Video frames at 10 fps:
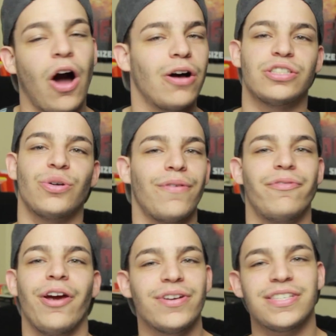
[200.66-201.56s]
also a
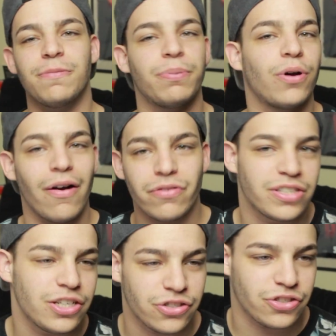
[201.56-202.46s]
very simple
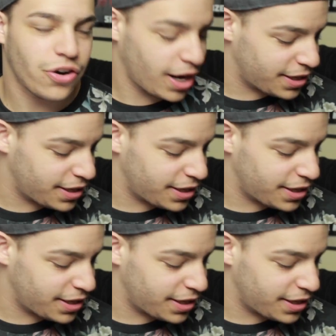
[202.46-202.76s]
conversation starter.